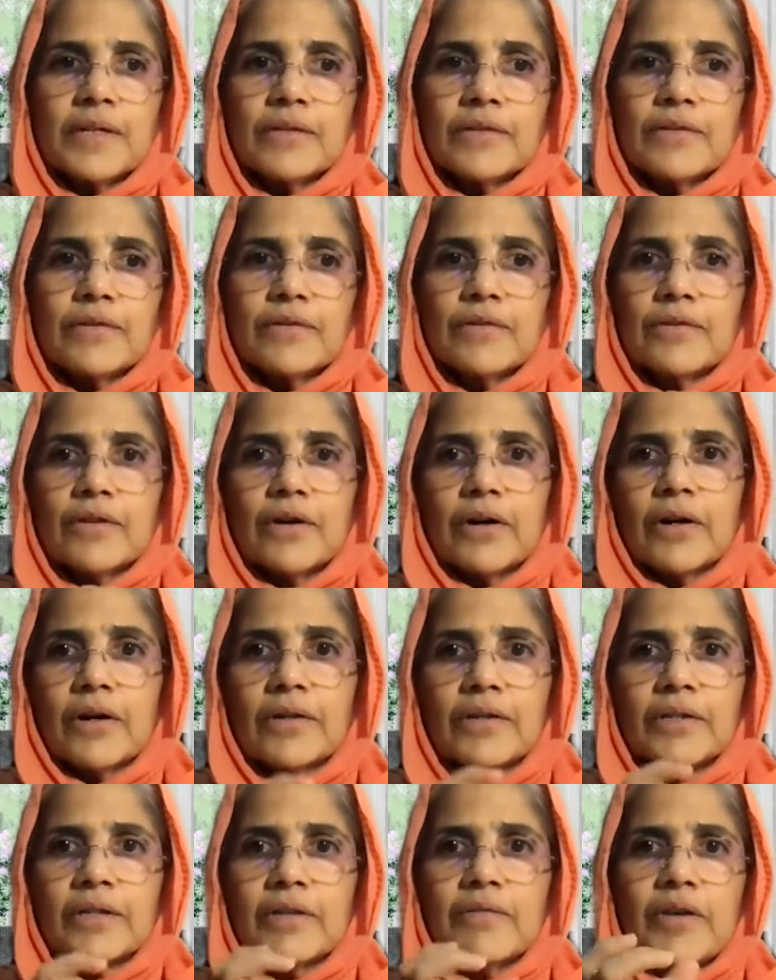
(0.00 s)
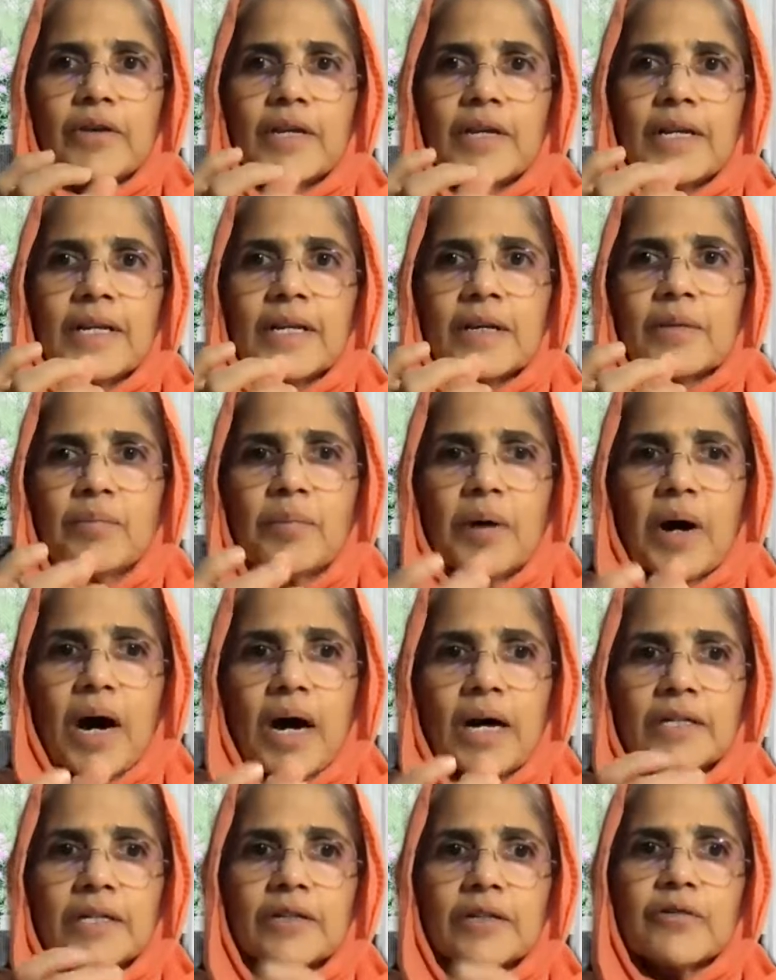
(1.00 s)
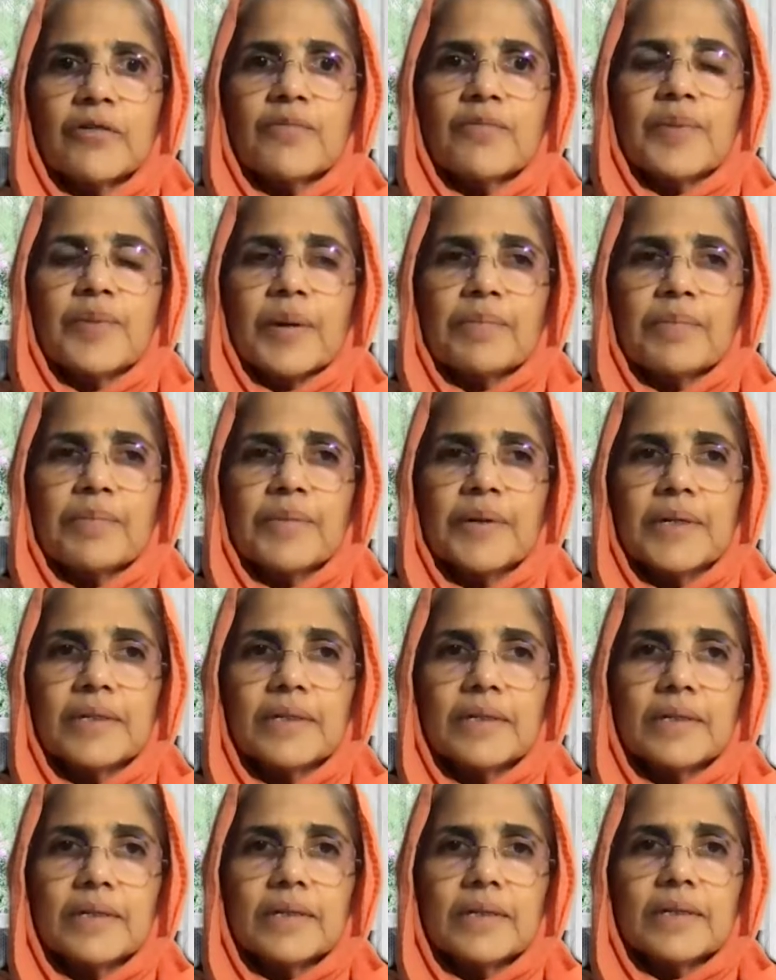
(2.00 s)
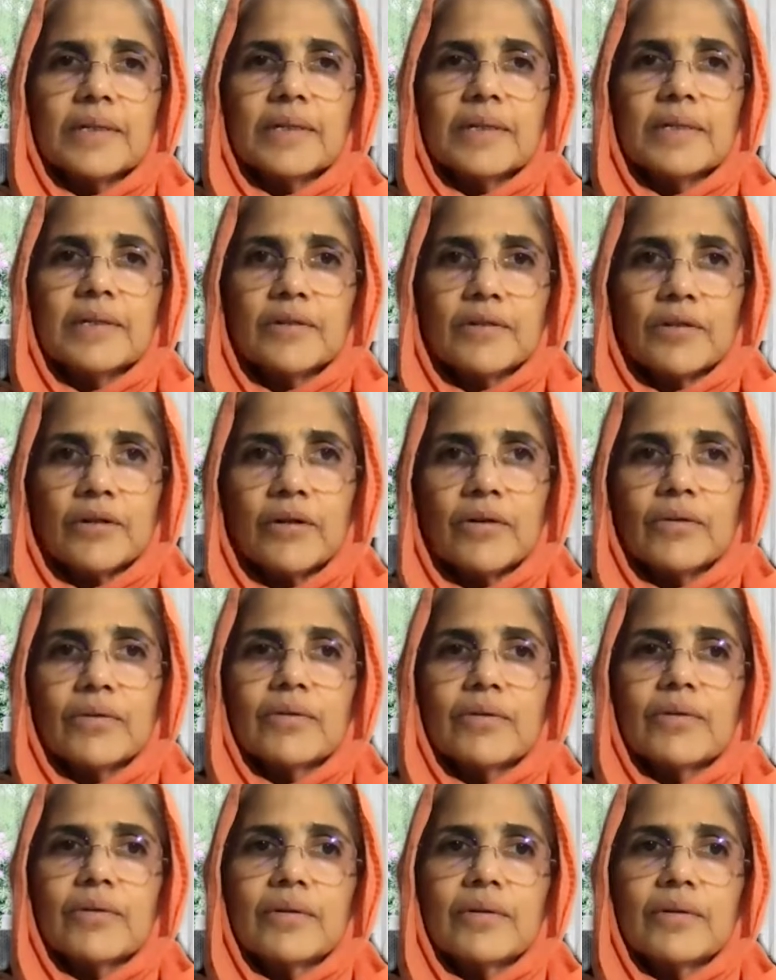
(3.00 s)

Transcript: is not revealing part of Brahman. No,